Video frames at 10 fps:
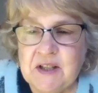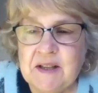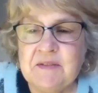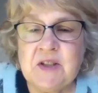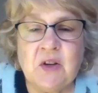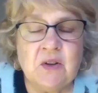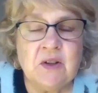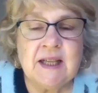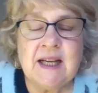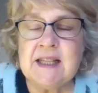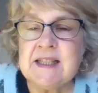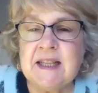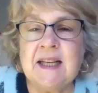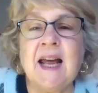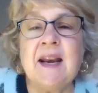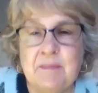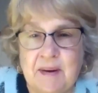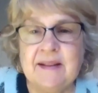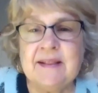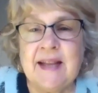could have told us a lot
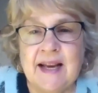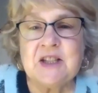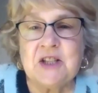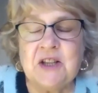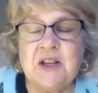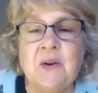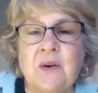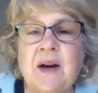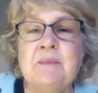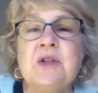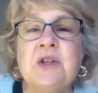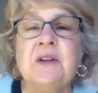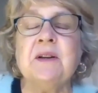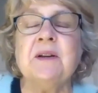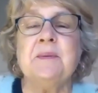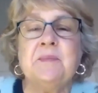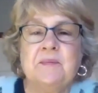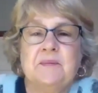about that too, I'm sure.